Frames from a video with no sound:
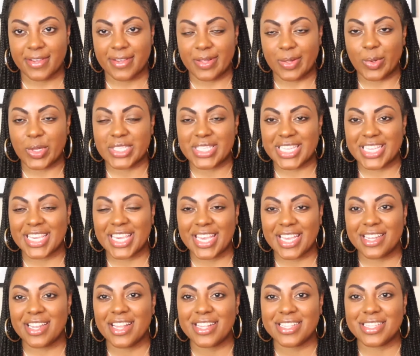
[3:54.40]
Once
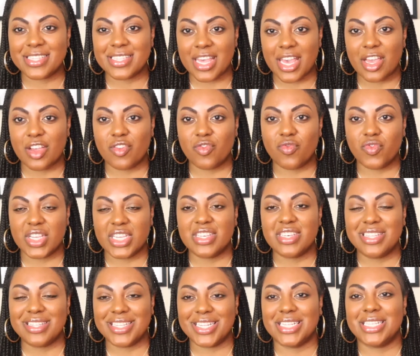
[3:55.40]
again, set
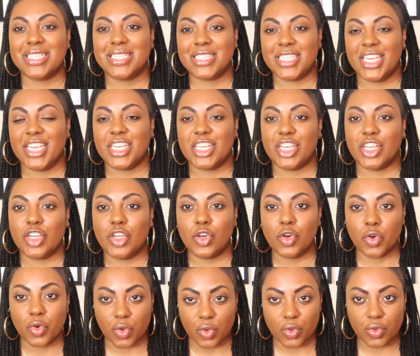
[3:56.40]
realistic
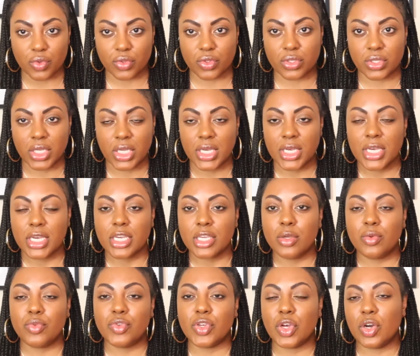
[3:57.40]
goals.
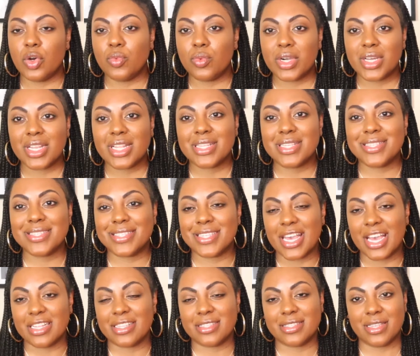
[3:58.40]
You don't want to
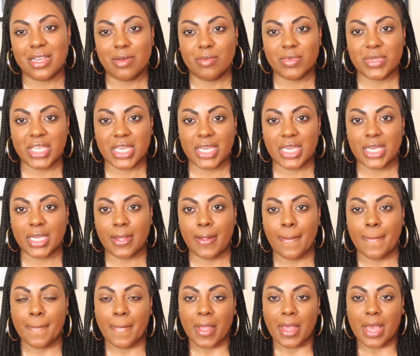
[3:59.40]
set something
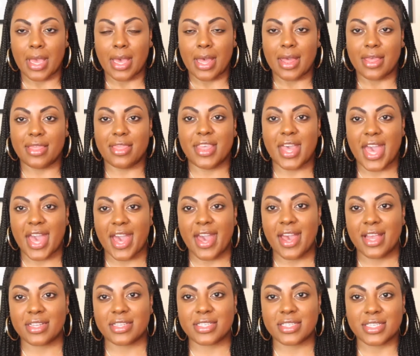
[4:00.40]

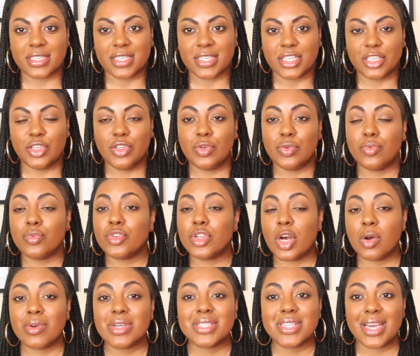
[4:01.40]
that you
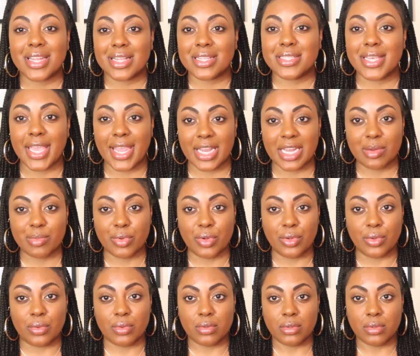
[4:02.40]
know is not attainable